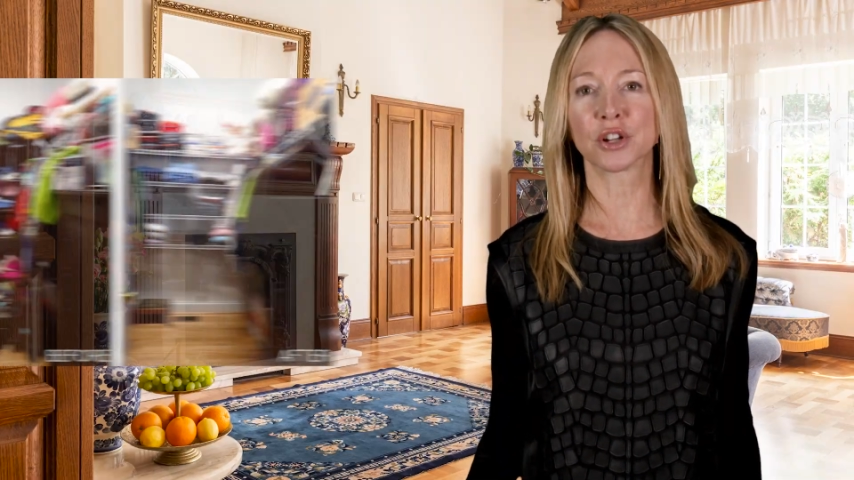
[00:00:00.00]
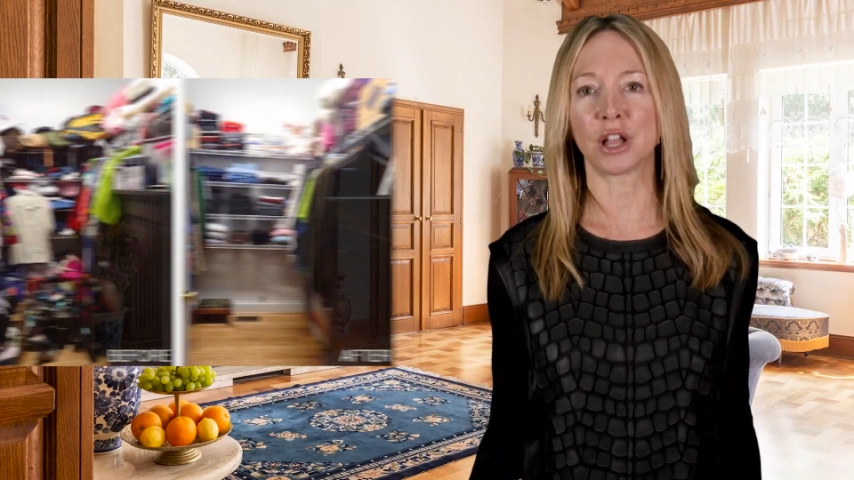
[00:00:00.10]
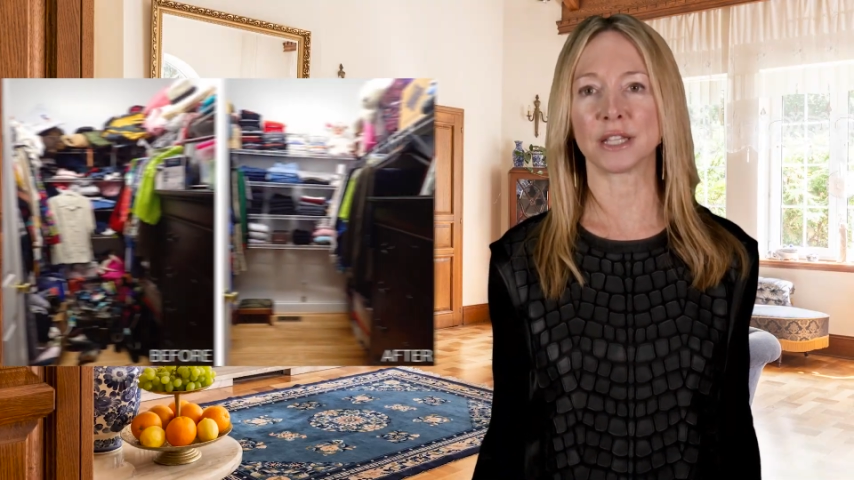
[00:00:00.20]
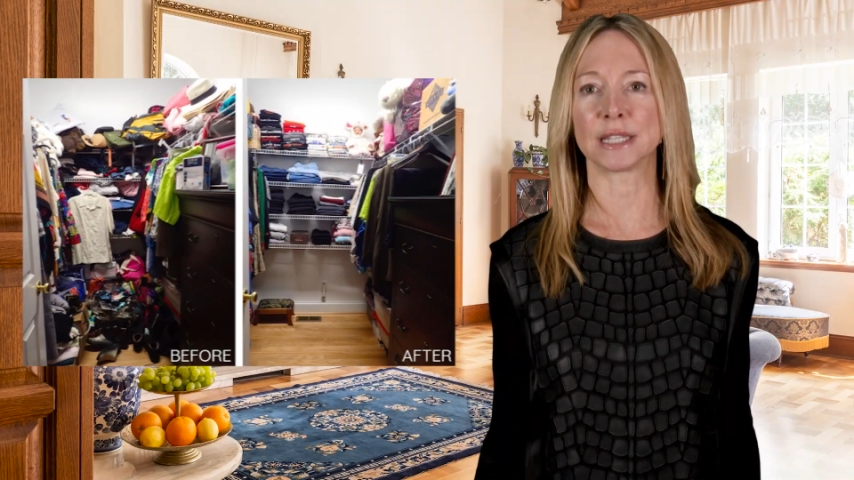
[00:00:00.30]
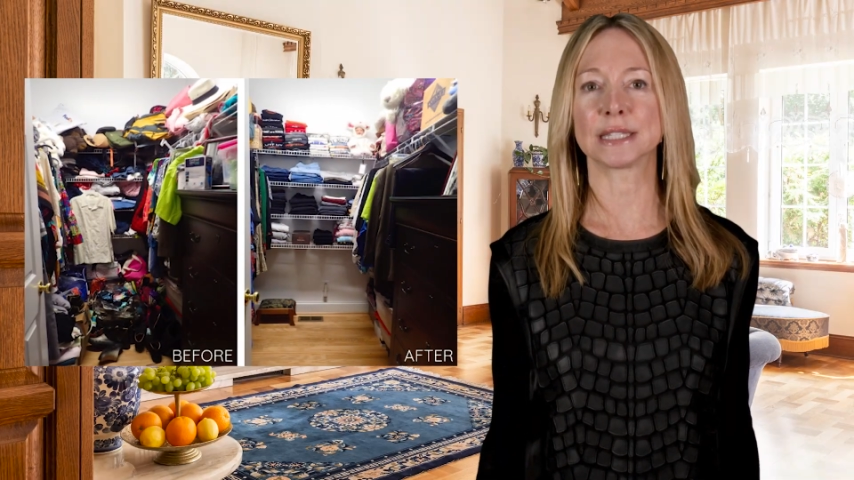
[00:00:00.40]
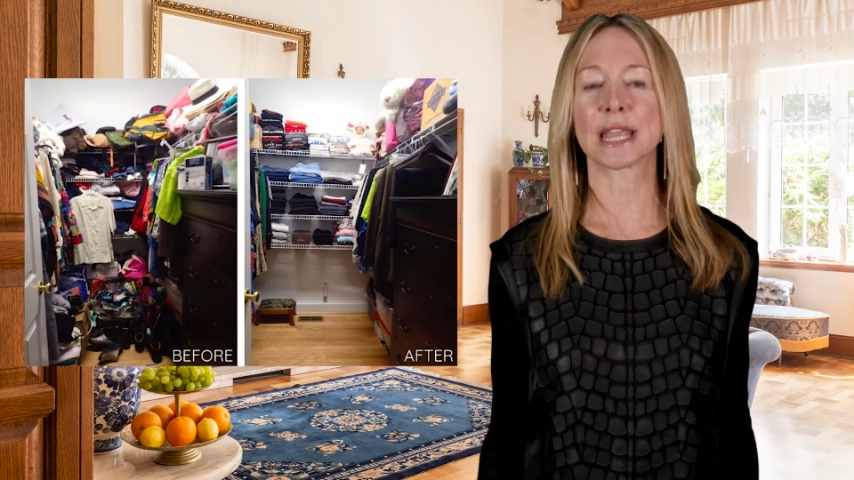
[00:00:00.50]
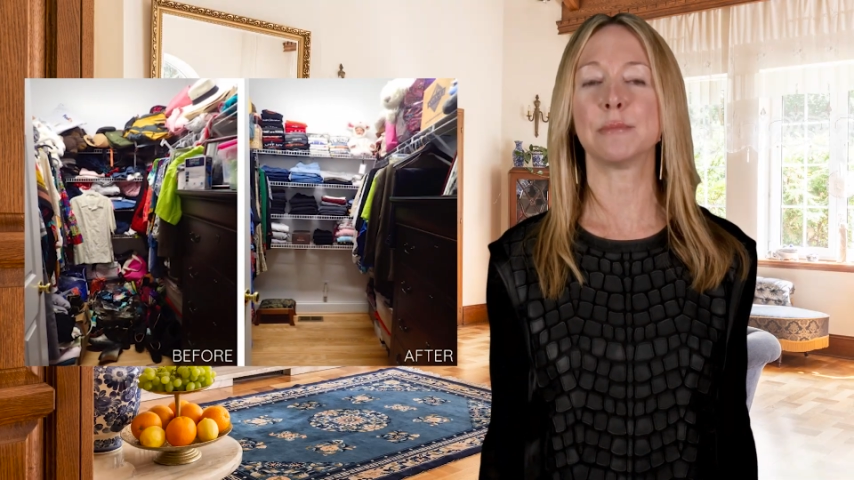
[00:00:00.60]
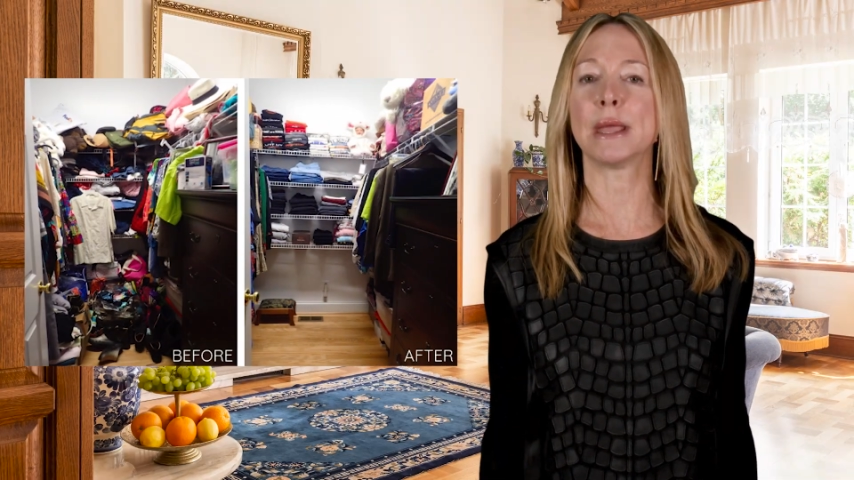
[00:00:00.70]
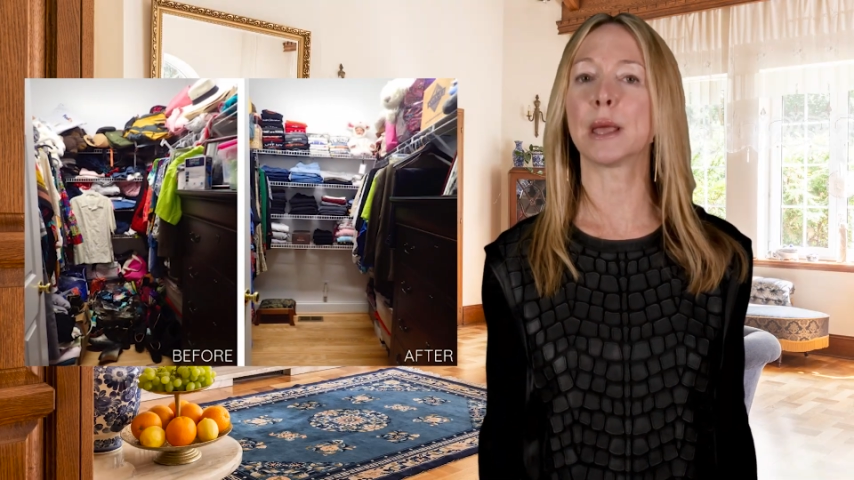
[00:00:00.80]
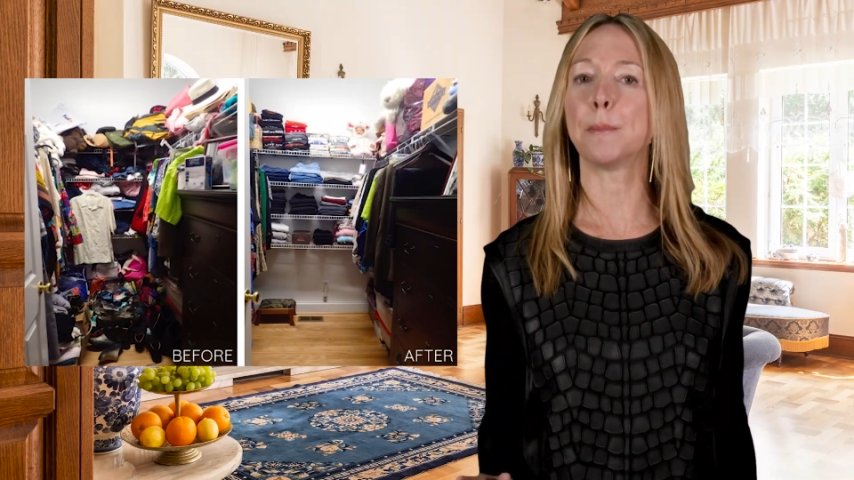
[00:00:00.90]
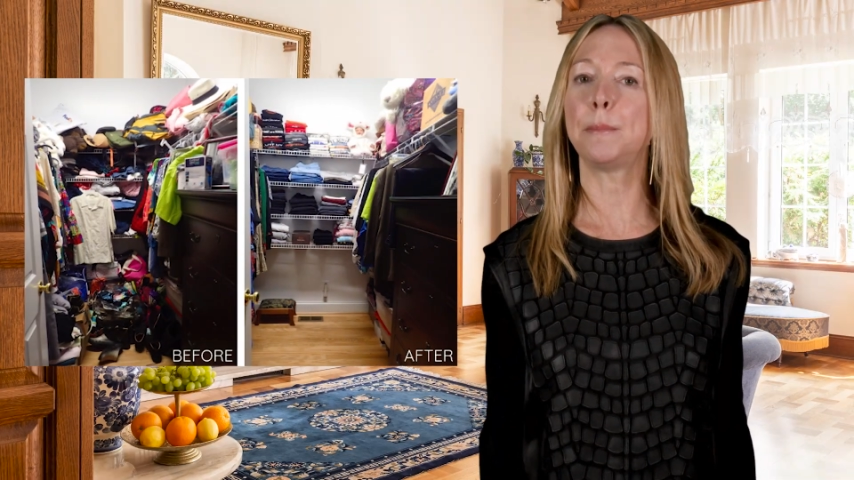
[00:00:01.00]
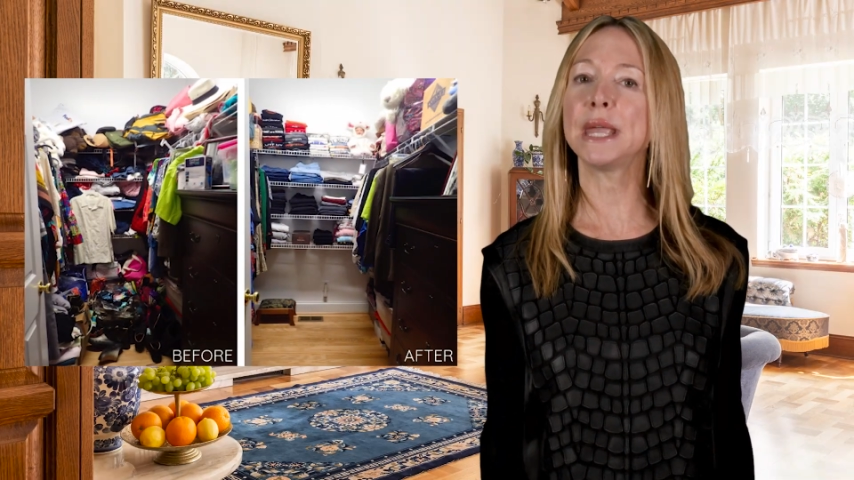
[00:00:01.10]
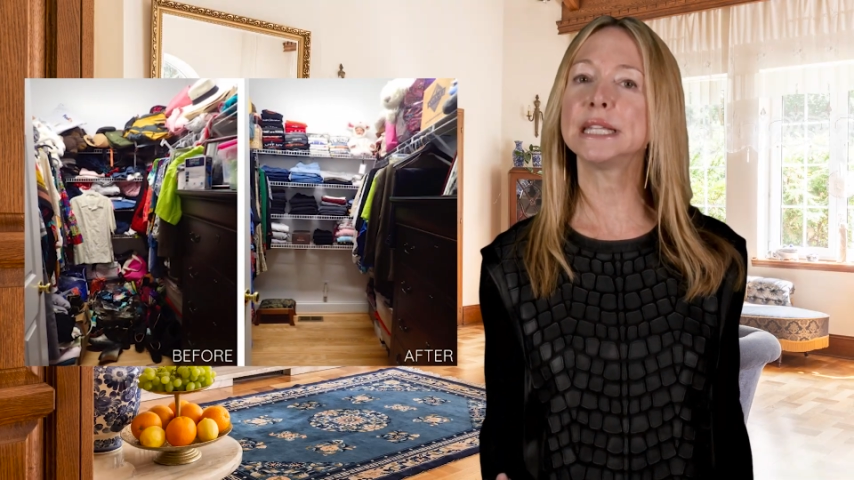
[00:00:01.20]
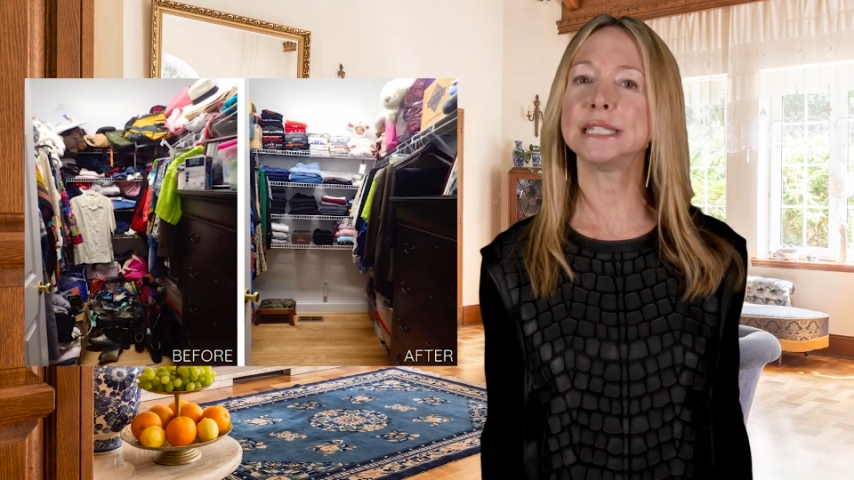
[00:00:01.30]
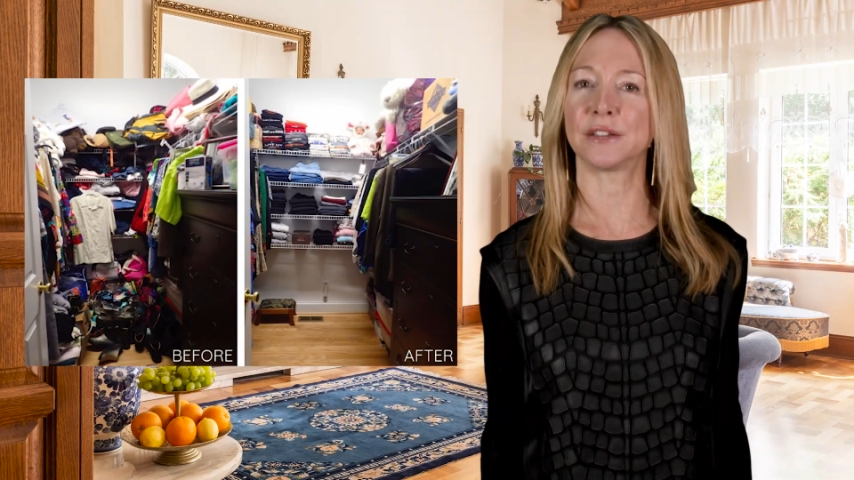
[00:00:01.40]
closets can make a
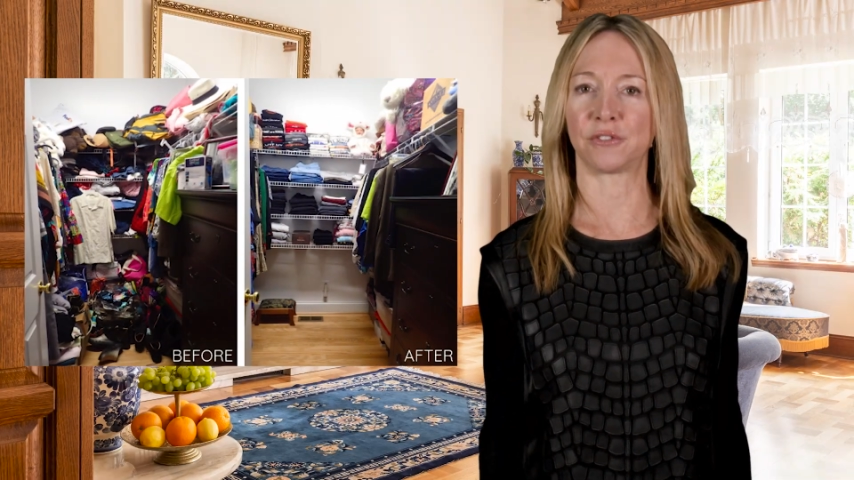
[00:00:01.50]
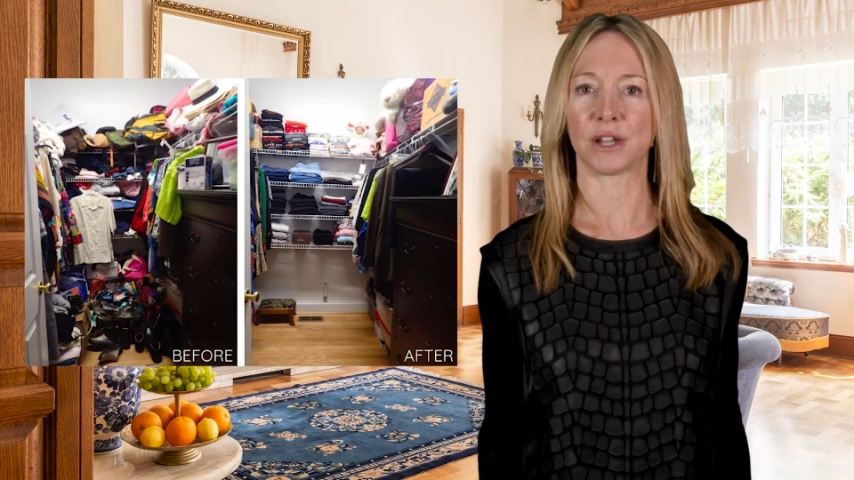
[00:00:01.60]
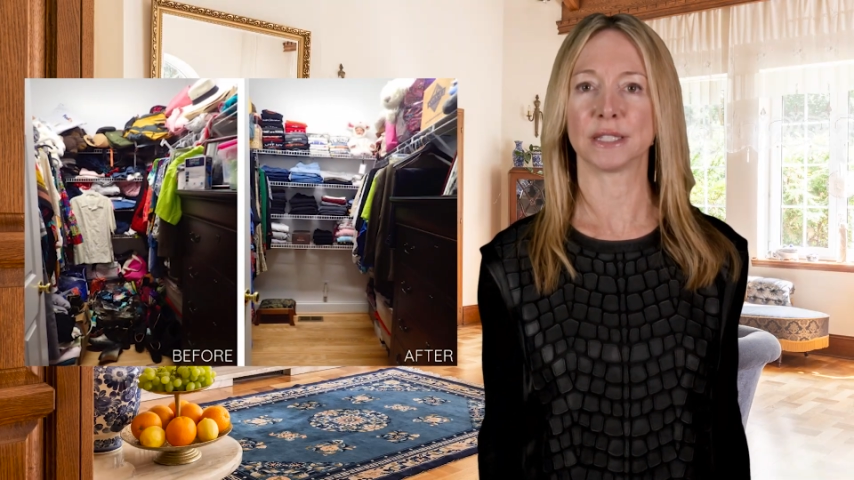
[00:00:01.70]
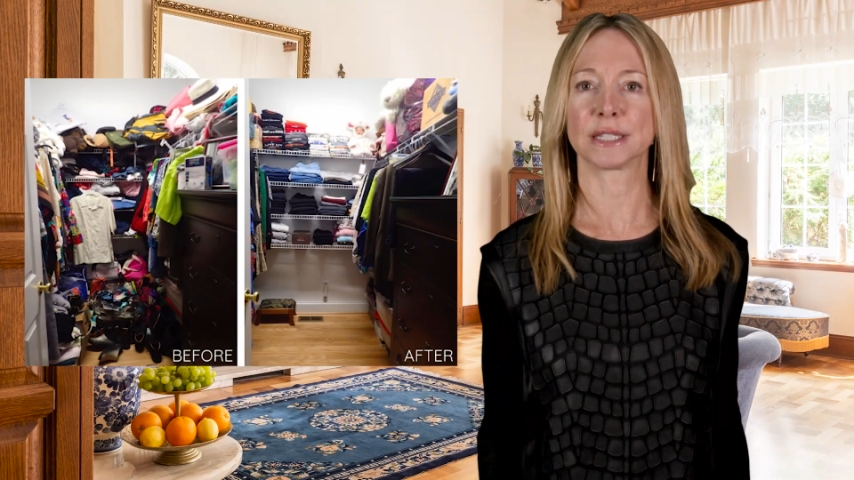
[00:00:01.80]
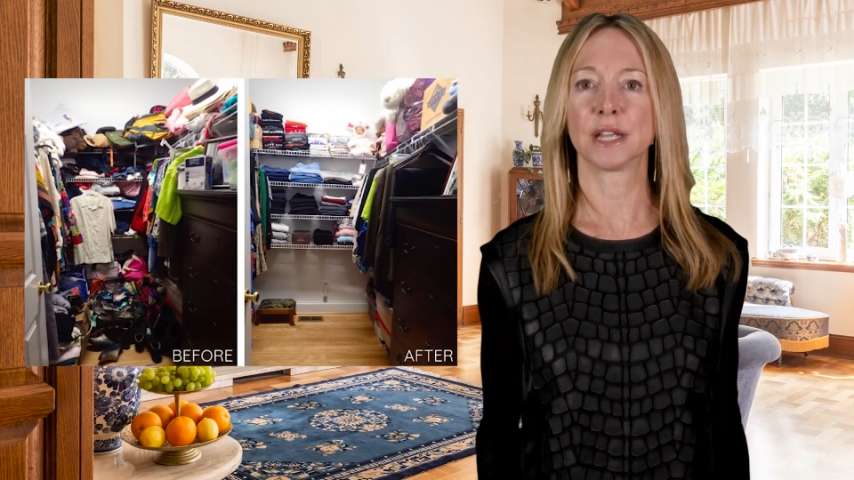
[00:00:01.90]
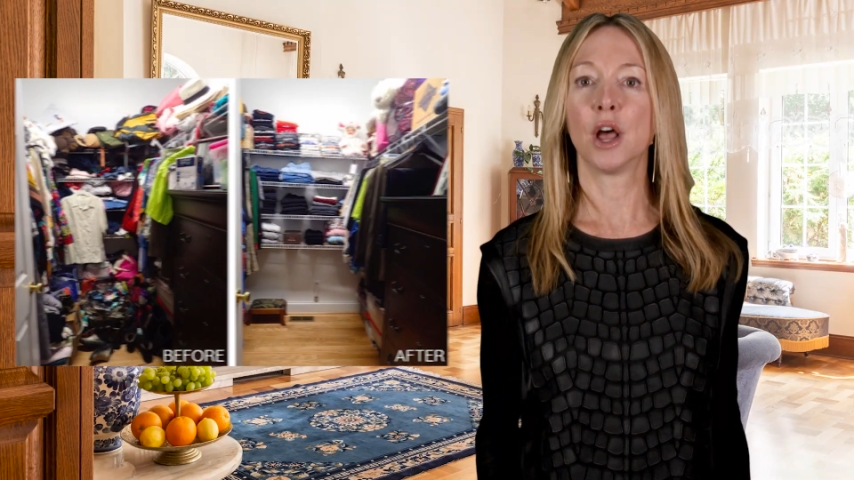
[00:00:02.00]
big difference.